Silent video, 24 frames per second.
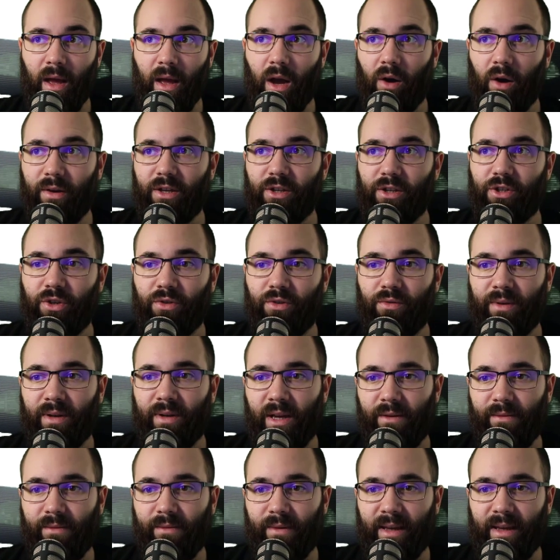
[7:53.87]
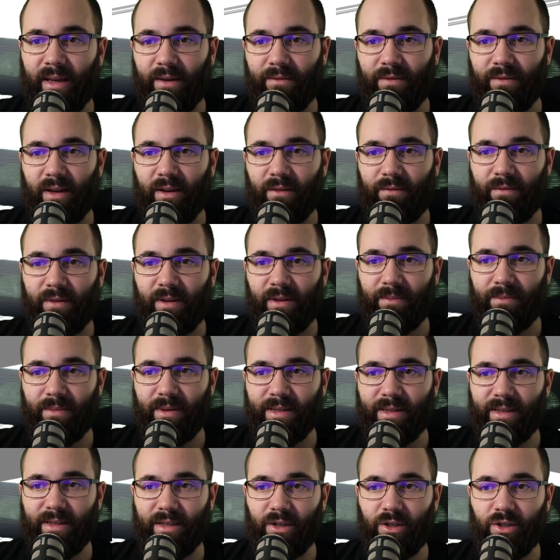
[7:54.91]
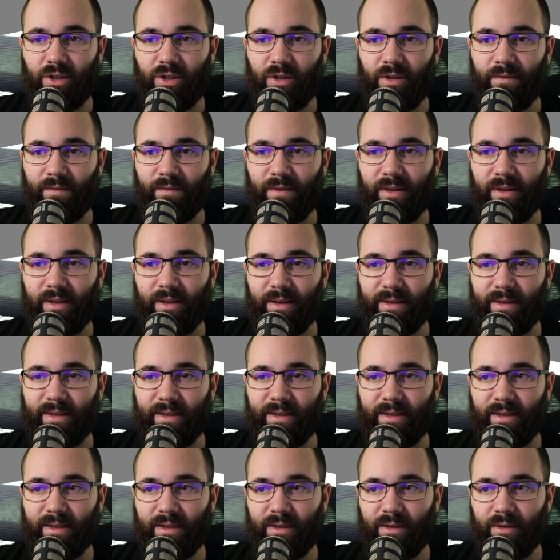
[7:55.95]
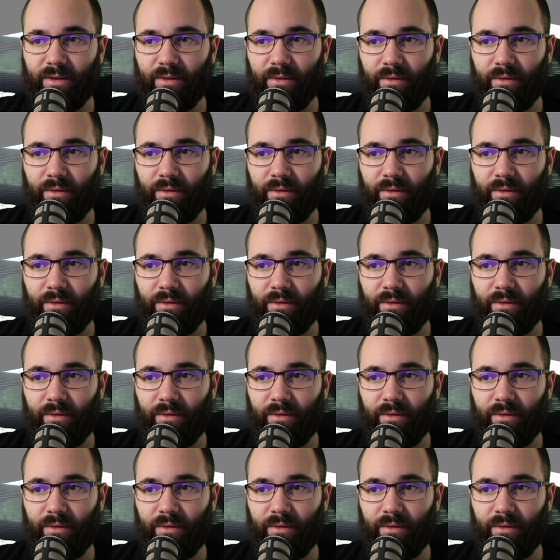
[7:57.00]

Okay, so now I have kind of the position of this.